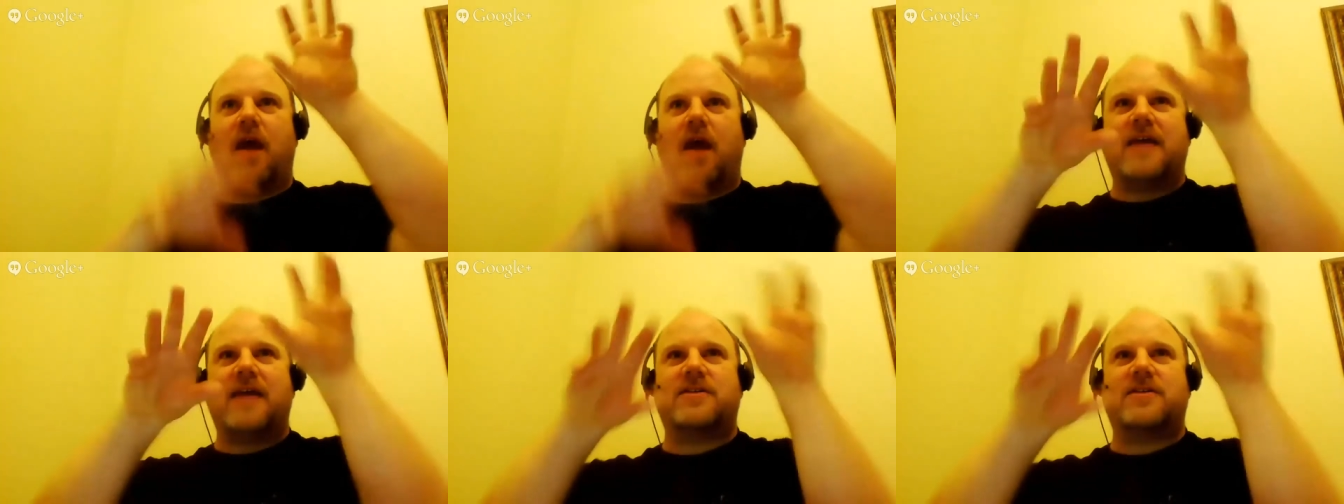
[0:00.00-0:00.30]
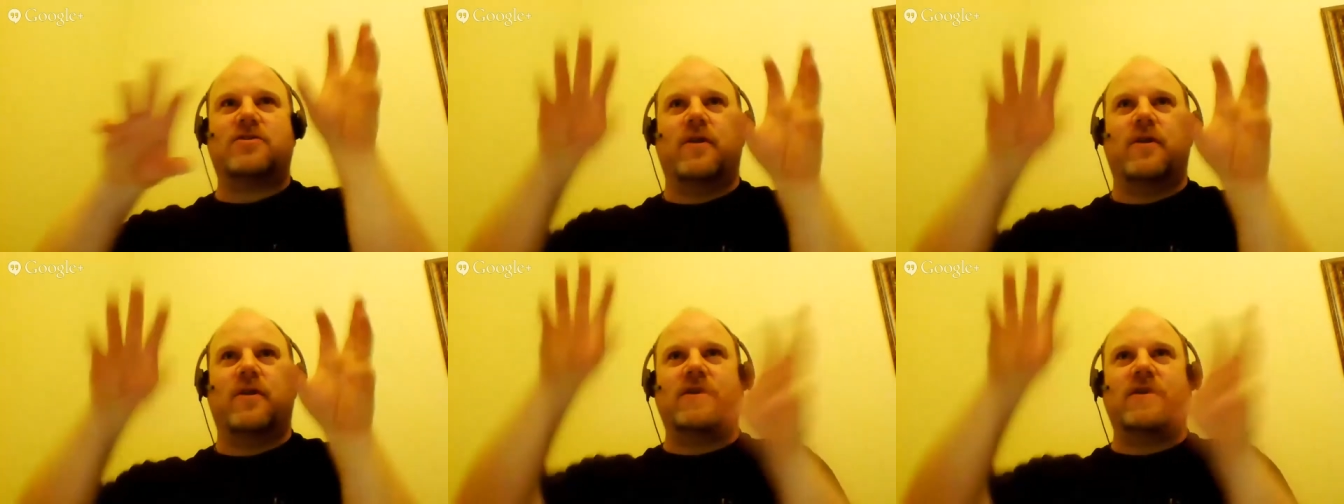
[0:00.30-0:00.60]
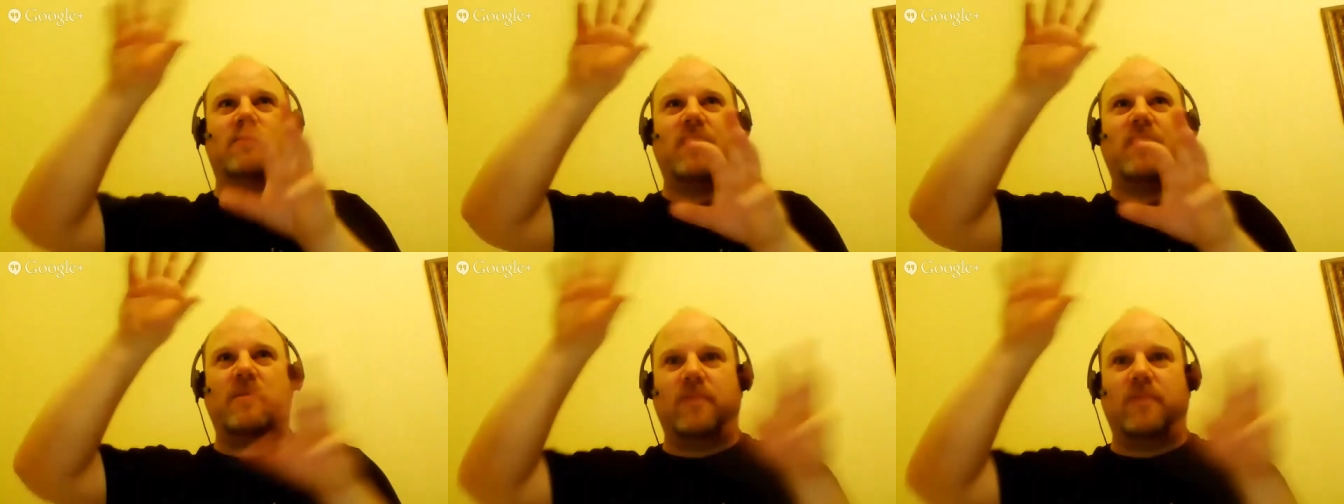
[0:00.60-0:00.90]
asteroids
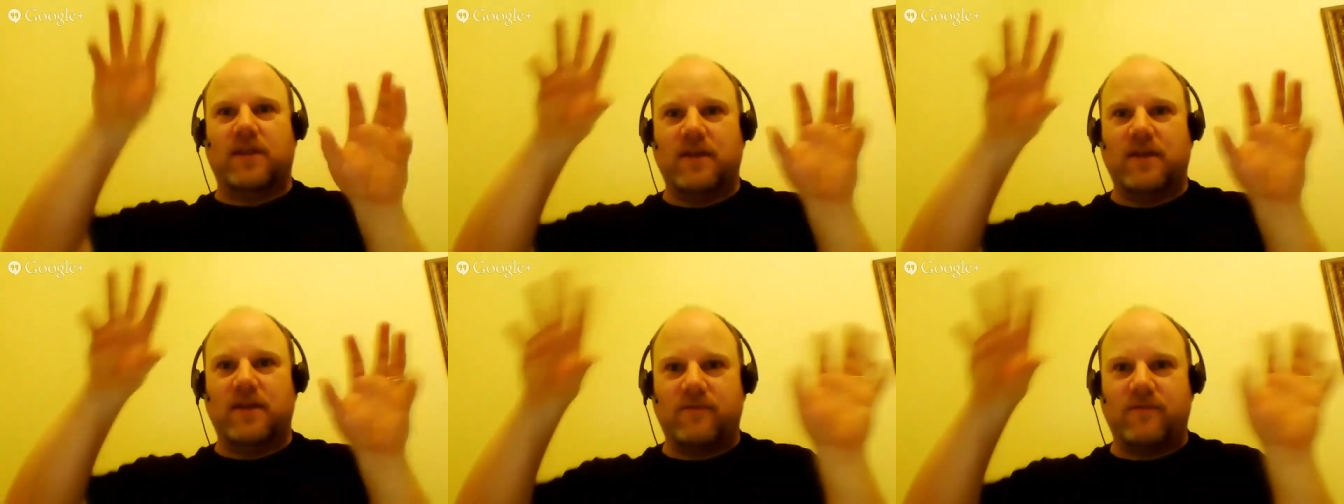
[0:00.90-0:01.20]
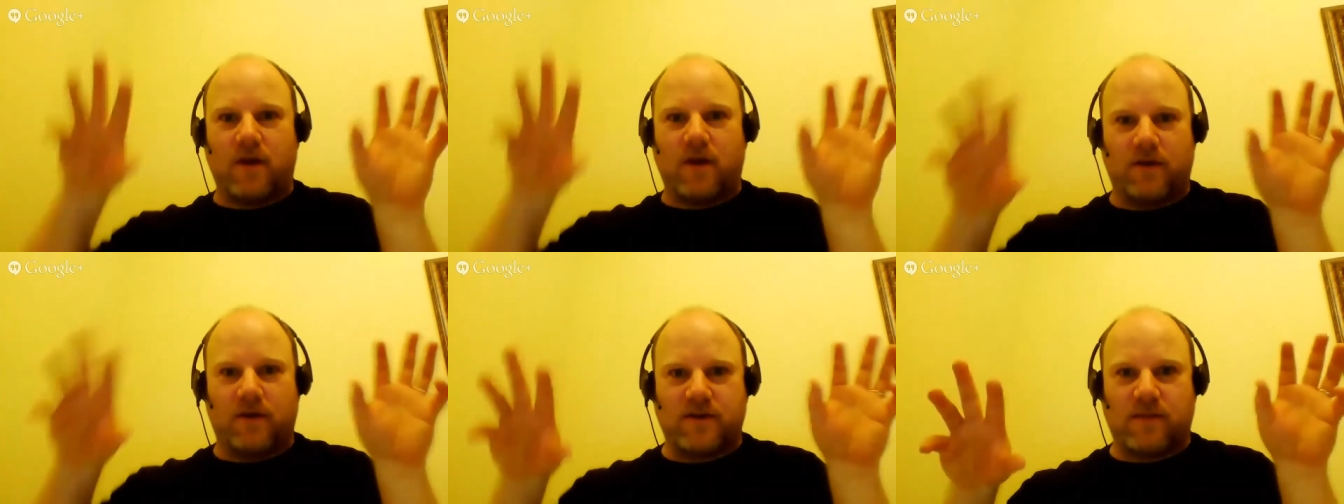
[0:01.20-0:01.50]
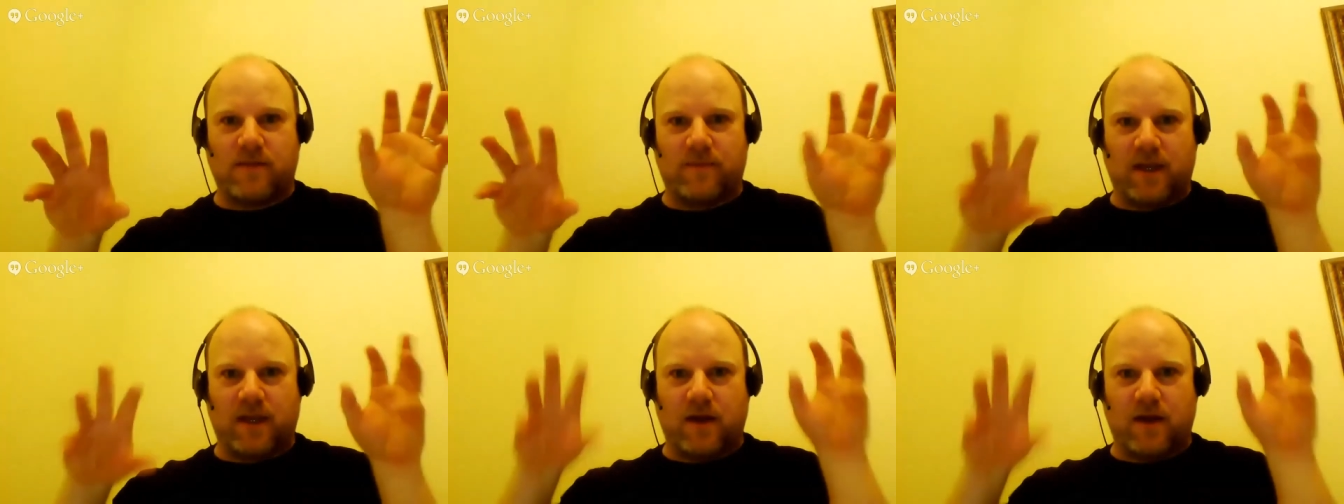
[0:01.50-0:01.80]
that people live on or
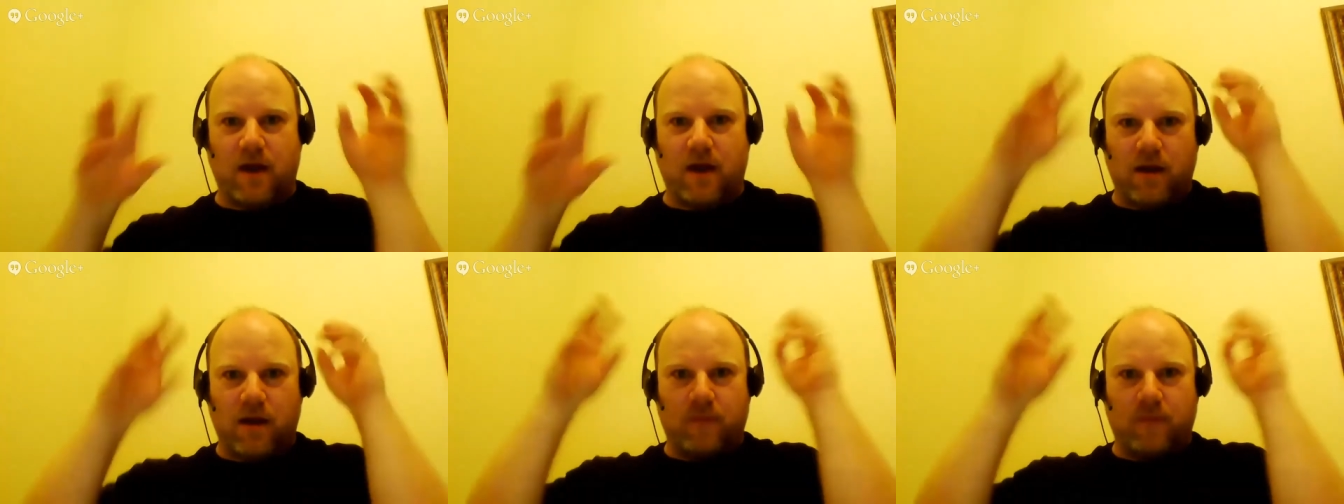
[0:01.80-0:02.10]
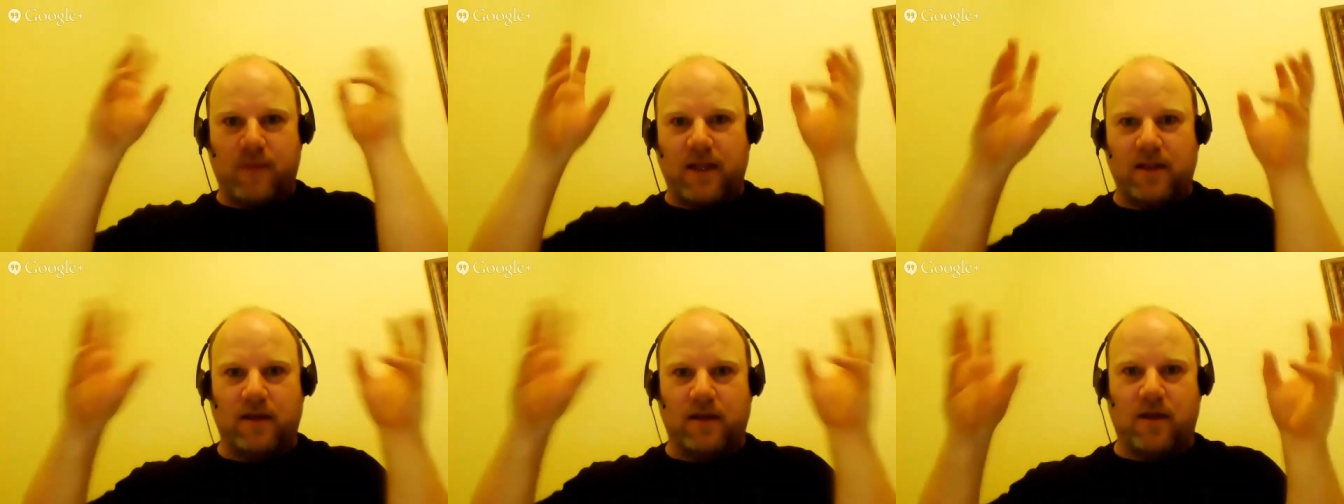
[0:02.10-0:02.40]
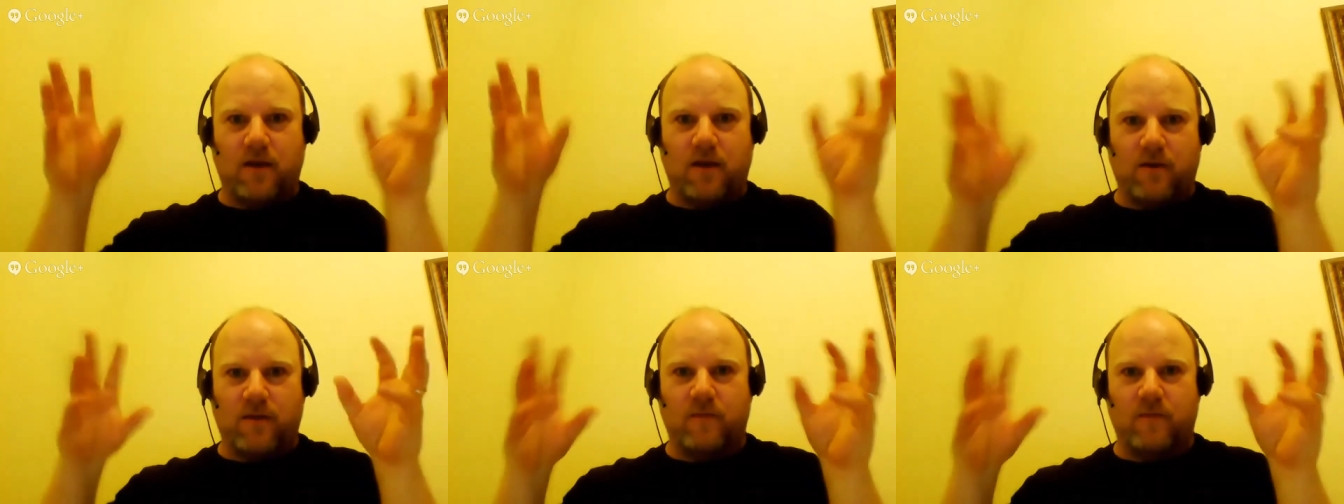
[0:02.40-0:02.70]
something, an
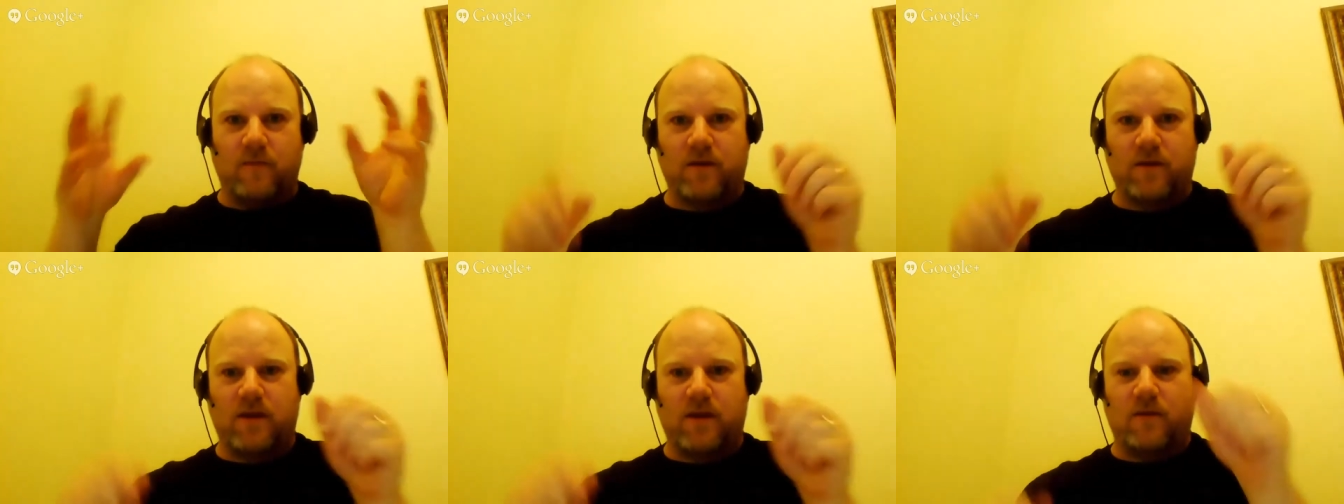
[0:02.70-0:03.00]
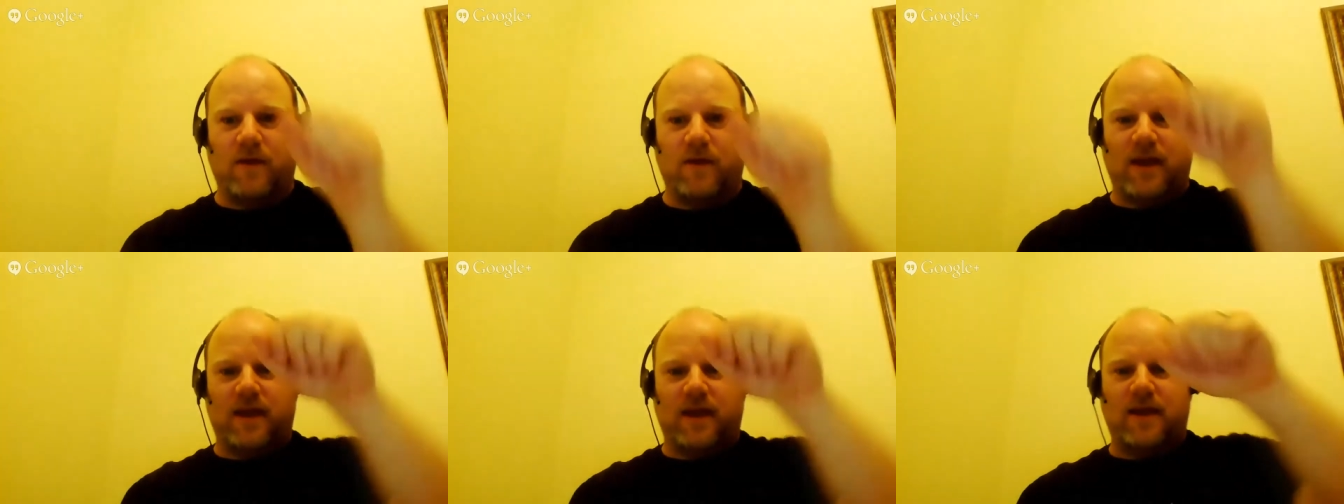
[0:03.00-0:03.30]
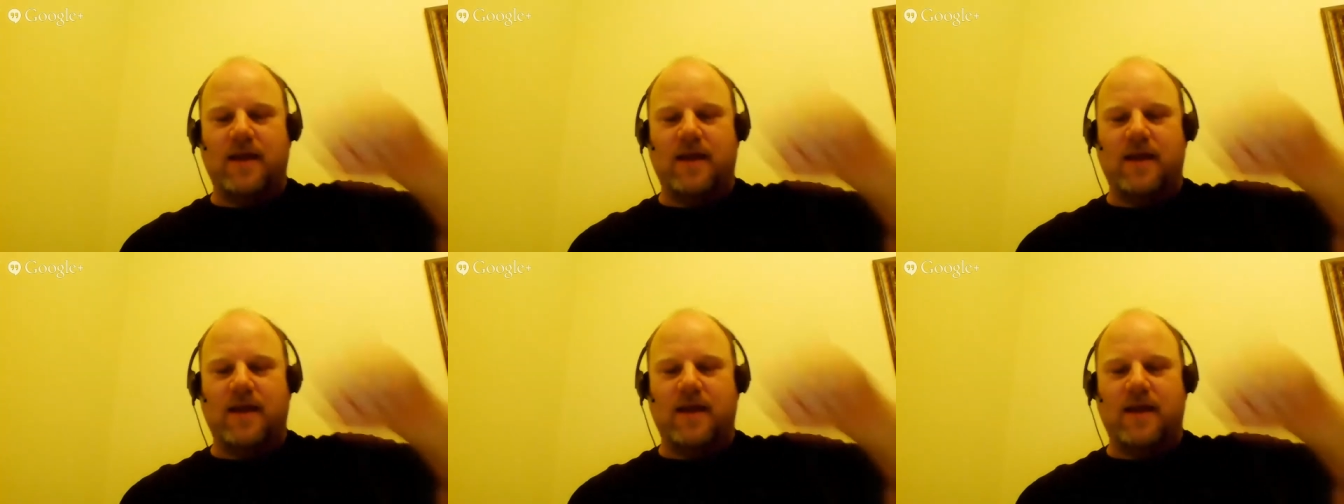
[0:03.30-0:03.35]
archipelago and the Milky Way.